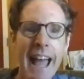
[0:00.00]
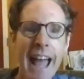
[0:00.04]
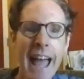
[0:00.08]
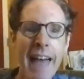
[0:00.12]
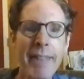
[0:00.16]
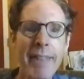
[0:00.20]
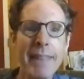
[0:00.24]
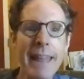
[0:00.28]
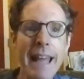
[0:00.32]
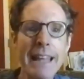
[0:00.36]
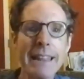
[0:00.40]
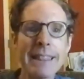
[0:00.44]

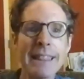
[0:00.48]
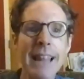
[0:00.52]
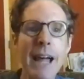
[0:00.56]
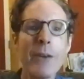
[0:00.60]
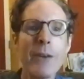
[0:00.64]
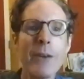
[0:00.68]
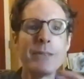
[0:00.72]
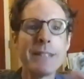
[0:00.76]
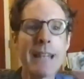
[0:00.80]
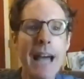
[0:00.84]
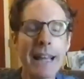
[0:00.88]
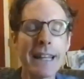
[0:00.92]
And they
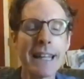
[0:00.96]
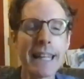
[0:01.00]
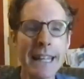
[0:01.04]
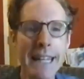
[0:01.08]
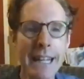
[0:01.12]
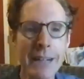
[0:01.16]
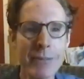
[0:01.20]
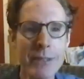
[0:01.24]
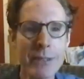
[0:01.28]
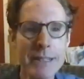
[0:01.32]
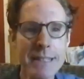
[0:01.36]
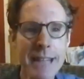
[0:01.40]
love telling it
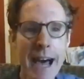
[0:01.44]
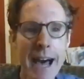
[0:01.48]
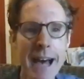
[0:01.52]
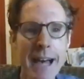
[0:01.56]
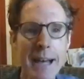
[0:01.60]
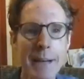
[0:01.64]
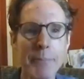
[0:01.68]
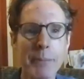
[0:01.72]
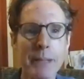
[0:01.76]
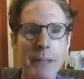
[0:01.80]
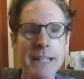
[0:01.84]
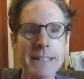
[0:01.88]
every
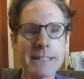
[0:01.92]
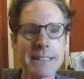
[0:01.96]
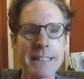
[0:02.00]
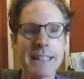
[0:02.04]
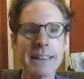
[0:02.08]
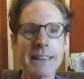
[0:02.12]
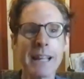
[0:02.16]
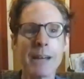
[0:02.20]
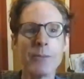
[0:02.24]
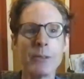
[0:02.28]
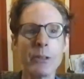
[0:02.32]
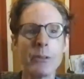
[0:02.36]
time because they
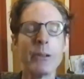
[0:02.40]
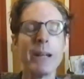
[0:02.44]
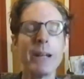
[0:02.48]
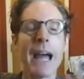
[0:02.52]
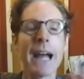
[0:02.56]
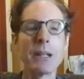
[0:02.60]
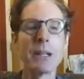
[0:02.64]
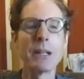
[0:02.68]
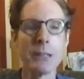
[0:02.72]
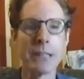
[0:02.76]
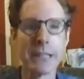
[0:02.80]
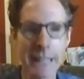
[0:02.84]
love the
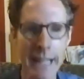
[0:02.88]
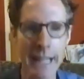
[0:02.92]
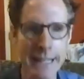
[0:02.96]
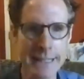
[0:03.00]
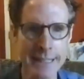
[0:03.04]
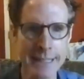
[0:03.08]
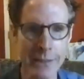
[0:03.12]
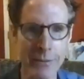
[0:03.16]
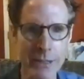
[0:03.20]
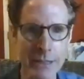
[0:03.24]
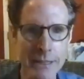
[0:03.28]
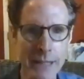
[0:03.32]
reaction it
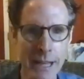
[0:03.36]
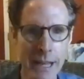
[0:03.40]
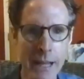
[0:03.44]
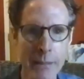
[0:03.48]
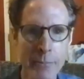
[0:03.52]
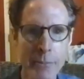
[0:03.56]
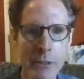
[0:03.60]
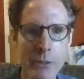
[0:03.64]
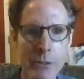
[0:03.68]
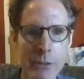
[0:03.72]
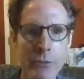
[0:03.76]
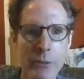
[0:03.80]
gets every time.
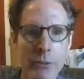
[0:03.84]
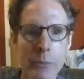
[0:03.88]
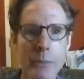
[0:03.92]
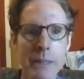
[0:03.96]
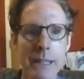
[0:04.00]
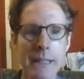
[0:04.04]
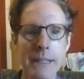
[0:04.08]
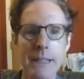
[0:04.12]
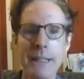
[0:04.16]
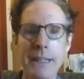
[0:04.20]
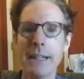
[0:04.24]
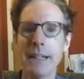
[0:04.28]
And for
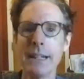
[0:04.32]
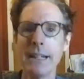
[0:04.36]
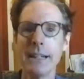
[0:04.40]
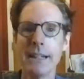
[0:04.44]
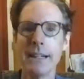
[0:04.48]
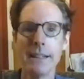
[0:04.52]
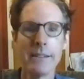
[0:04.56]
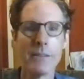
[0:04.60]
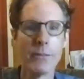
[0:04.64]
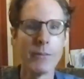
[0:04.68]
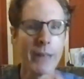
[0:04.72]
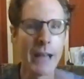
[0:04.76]
me,
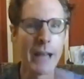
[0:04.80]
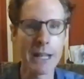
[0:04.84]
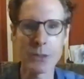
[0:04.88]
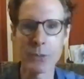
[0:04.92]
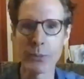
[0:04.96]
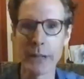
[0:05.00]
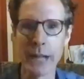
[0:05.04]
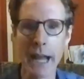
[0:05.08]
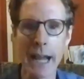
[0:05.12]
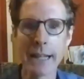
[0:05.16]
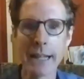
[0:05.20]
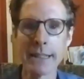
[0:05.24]
that's what
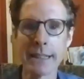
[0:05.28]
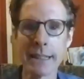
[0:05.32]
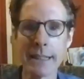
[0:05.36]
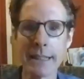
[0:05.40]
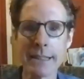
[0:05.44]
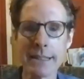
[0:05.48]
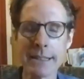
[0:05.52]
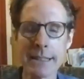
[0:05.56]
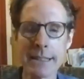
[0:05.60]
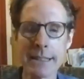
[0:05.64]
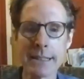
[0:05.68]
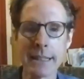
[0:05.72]
acting
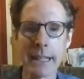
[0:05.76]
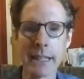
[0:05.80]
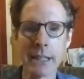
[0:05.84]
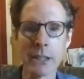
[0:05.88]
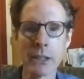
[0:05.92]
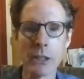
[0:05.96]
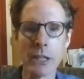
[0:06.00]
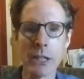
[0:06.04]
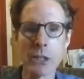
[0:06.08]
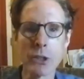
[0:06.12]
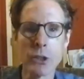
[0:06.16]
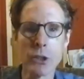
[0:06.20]
is. It's like,
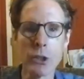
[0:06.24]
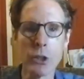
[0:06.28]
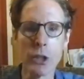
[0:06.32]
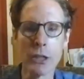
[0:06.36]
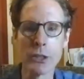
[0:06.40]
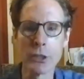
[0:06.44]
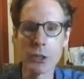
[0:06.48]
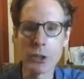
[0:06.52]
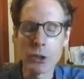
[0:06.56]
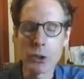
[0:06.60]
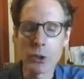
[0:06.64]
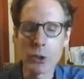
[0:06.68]

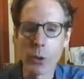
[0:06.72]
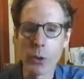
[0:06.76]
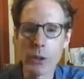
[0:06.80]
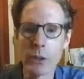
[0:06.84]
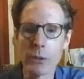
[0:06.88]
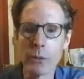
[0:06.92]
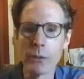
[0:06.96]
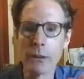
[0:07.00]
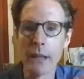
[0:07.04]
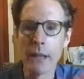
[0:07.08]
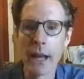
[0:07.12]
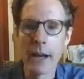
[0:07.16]
it's a story
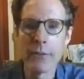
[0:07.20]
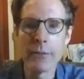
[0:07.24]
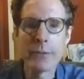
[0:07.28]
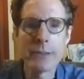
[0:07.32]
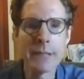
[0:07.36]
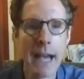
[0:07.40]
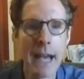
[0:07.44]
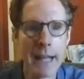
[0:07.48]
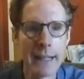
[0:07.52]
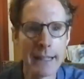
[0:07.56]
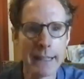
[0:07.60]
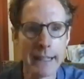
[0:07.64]
you love
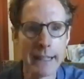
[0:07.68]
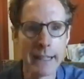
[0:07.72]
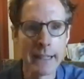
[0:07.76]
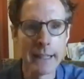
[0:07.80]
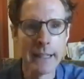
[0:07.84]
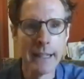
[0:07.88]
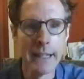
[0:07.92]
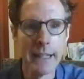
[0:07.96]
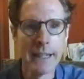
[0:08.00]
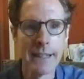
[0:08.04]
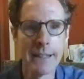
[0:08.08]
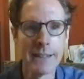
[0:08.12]
telling
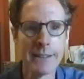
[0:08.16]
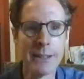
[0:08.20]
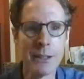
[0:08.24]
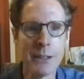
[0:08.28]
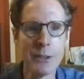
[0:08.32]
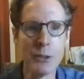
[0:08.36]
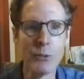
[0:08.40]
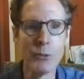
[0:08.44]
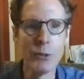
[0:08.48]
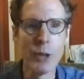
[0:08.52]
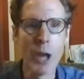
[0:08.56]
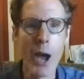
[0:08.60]
that
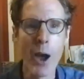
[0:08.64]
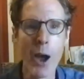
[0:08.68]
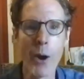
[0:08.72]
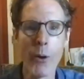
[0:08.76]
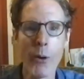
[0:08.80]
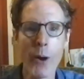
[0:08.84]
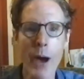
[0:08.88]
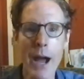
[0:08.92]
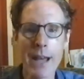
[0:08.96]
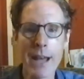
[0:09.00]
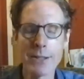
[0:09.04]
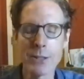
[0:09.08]
you
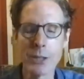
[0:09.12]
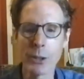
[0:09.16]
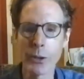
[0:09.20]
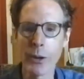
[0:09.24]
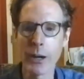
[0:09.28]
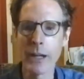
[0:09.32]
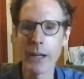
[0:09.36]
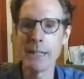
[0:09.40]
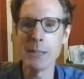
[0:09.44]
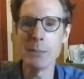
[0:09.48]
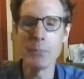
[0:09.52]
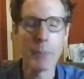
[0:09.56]
know has a
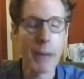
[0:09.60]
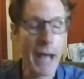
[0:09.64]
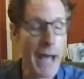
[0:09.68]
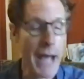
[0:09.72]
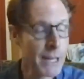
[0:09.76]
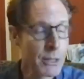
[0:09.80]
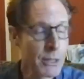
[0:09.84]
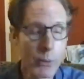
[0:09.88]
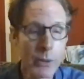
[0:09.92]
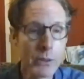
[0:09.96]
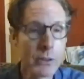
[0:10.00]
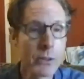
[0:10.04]
great
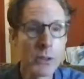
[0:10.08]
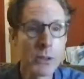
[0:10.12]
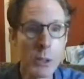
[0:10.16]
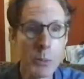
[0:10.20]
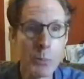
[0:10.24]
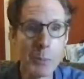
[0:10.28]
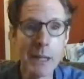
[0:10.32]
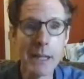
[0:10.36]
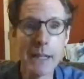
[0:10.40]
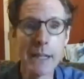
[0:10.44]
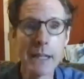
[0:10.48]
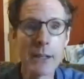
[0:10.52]
impact, whether
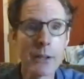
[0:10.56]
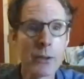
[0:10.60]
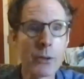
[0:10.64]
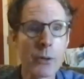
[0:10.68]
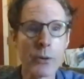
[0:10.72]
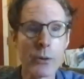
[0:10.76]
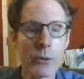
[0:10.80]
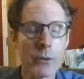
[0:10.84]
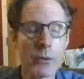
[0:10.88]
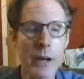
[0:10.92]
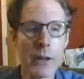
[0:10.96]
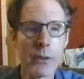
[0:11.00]
comedic
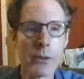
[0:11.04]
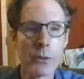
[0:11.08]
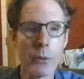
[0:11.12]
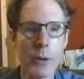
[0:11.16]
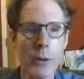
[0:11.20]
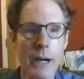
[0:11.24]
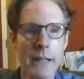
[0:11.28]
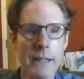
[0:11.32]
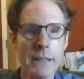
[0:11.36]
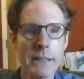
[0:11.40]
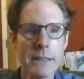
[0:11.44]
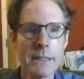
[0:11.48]
or
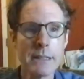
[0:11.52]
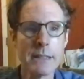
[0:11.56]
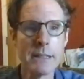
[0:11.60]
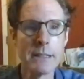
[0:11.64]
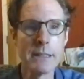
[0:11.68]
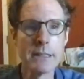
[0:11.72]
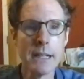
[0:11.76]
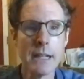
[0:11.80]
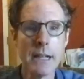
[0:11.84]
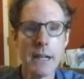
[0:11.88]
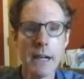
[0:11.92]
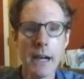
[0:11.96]
otherwise,
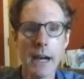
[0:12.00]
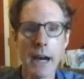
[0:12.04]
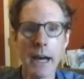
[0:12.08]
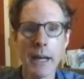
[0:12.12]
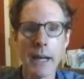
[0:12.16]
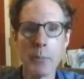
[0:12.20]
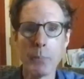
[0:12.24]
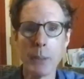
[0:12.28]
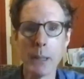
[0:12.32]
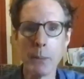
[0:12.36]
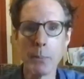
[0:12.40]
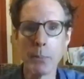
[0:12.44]

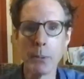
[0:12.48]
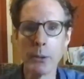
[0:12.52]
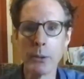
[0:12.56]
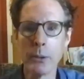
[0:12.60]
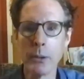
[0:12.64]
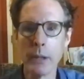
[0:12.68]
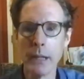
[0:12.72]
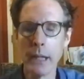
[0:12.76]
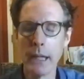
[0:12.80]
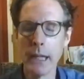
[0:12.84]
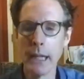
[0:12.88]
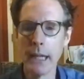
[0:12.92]
on people.